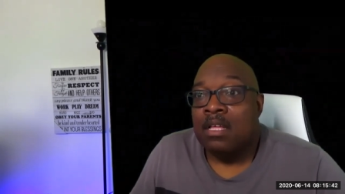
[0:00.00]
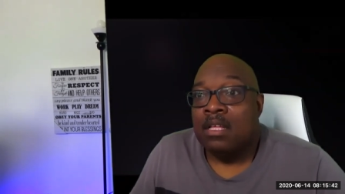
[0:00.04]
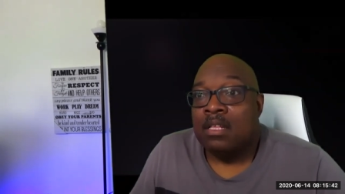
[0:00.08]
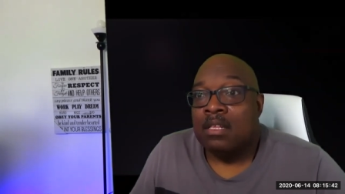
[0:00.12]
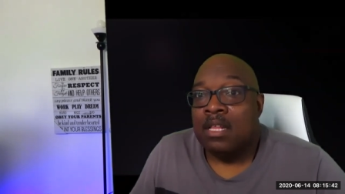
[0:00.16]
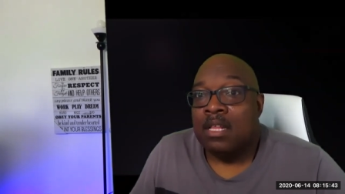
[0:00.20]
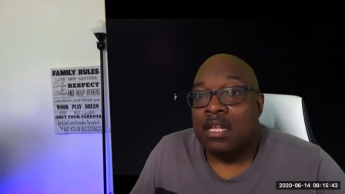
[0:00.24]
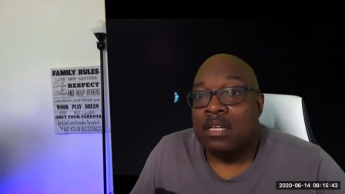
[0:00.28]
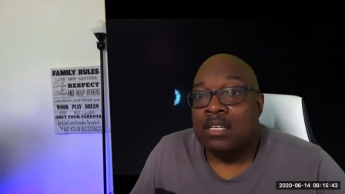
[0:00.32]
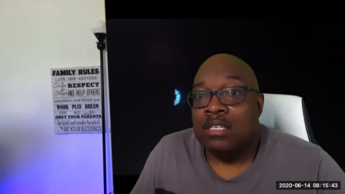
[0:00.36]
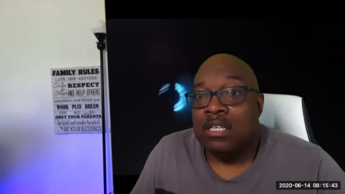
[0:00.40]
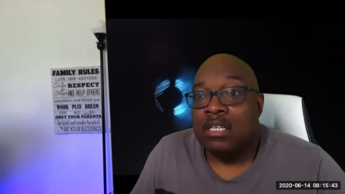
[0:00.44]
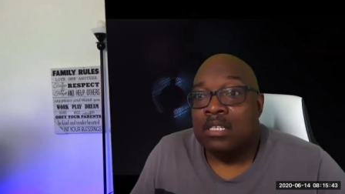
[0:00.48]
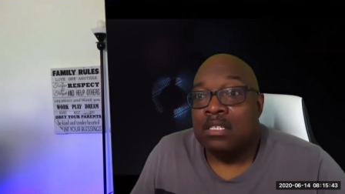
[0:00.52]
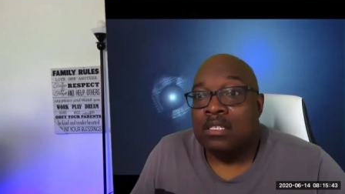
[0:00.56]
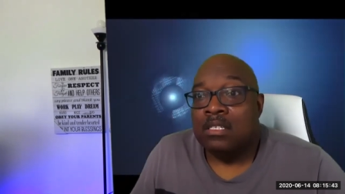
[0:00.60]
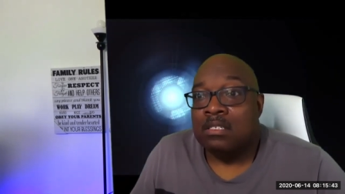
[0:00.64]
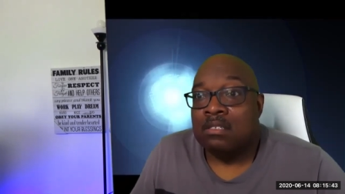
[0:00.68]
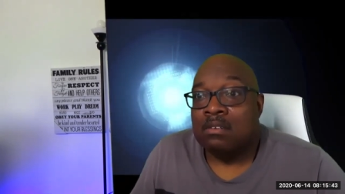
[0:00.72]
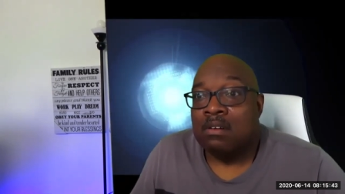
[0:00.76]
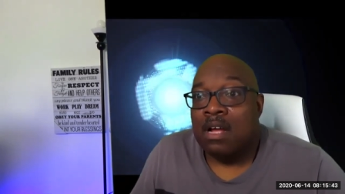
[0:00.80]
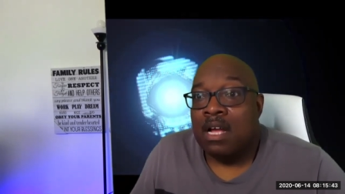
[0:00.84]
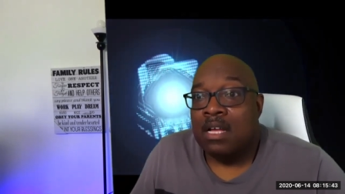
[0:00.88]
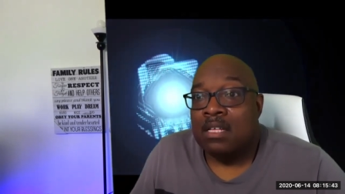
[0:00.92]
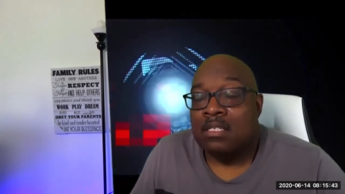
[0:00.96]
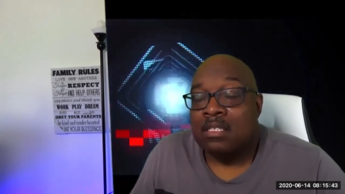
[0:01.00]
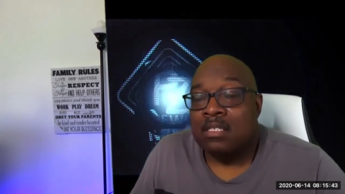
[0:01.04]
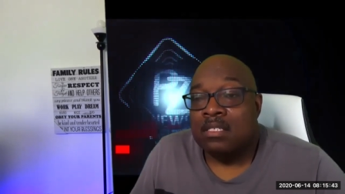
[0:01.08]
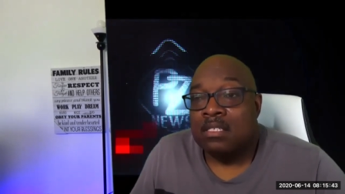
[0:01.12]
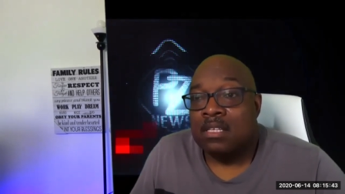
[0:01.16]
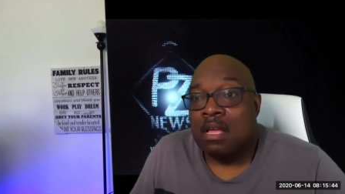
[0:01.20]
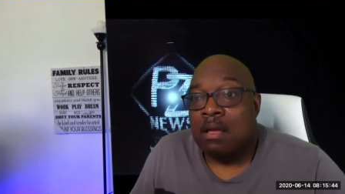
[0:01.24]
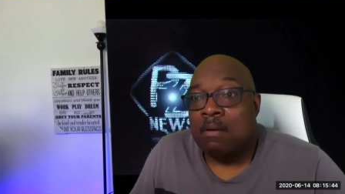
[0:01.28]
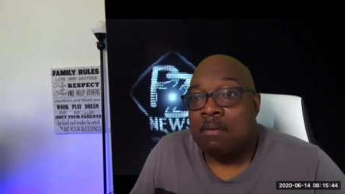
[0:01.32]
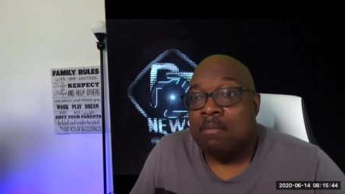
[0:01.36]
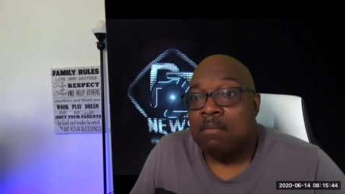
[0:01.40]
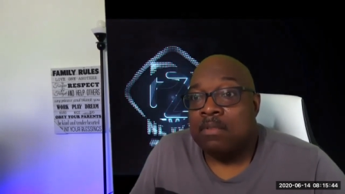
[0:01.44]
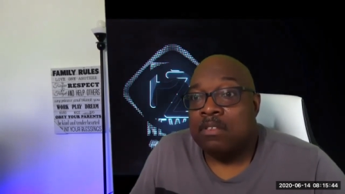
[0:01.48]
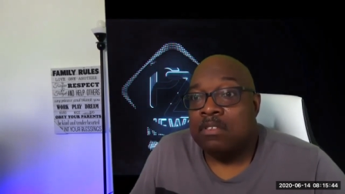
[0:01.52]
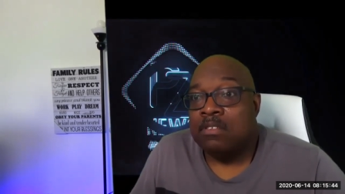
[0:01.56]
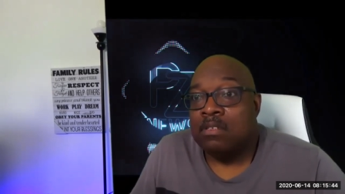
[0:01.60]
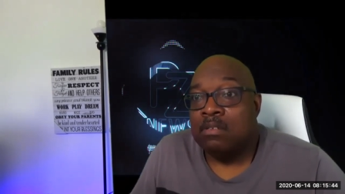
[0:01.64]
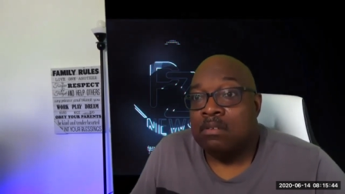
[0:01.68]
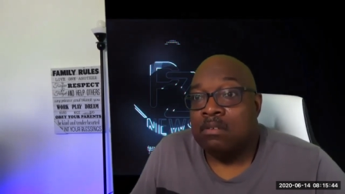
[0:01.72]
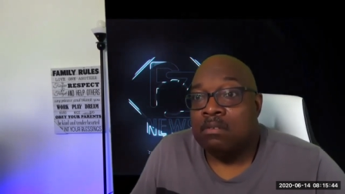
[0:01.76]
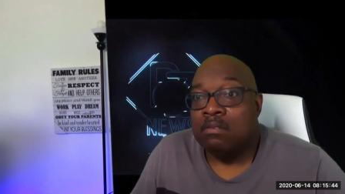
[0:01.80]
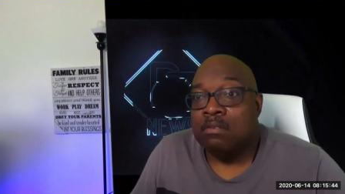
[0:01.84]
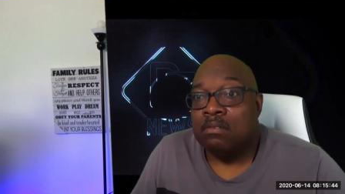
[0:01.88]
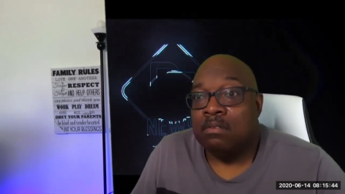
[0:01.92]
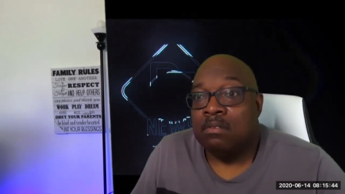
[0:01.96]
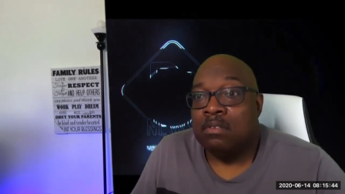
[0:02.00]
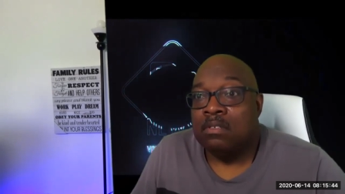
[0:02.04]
that Jesus Christ is coming soon.